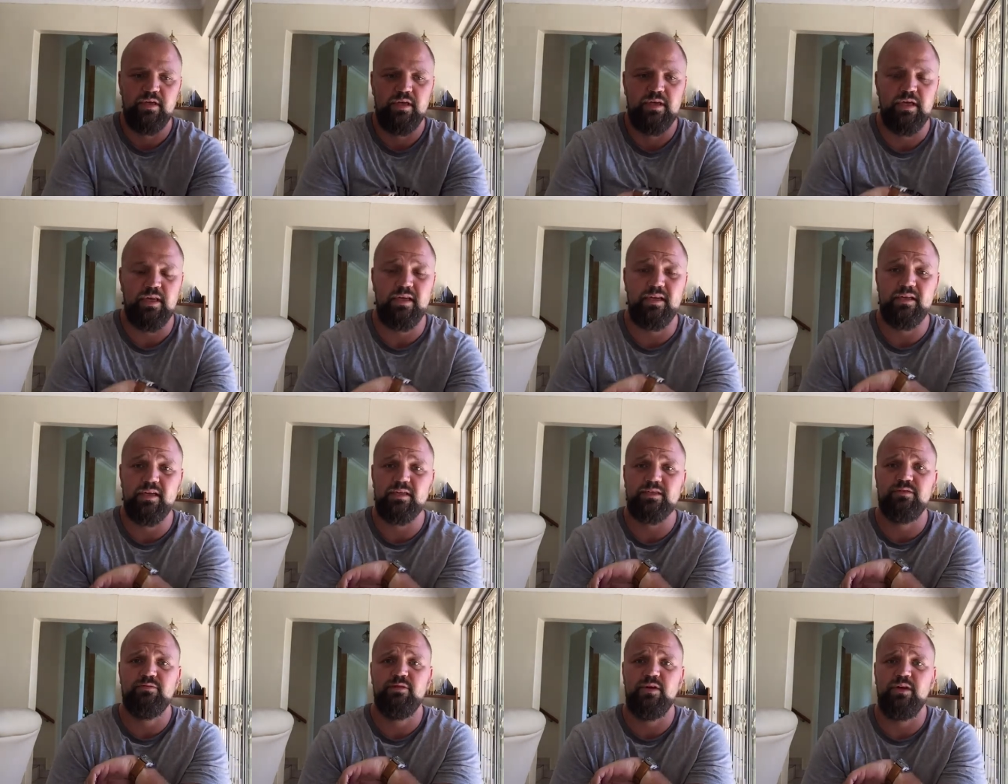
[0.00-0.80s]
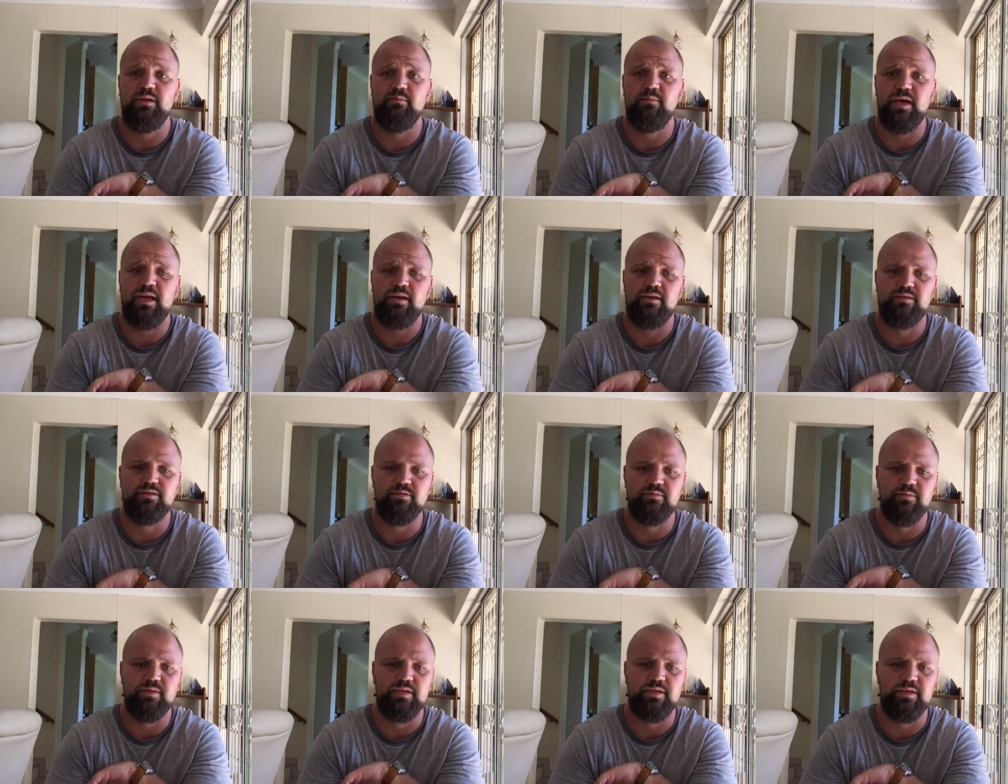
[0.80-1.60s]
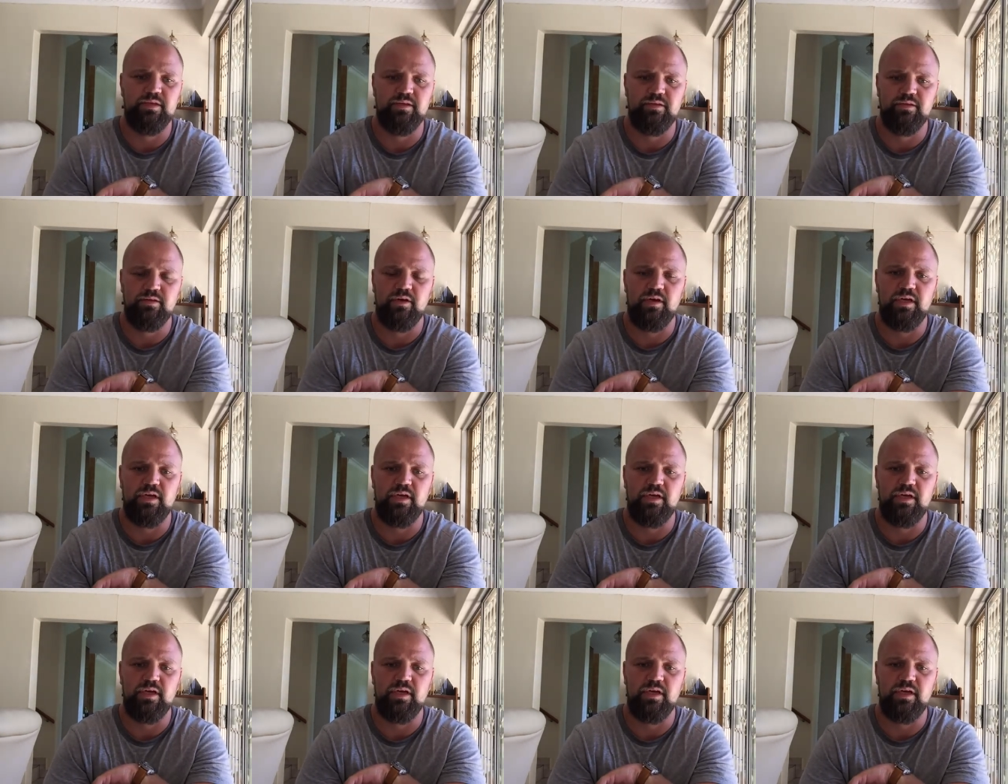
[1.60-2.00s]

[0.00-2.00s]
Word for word: And it doesn't really matter to me, you know,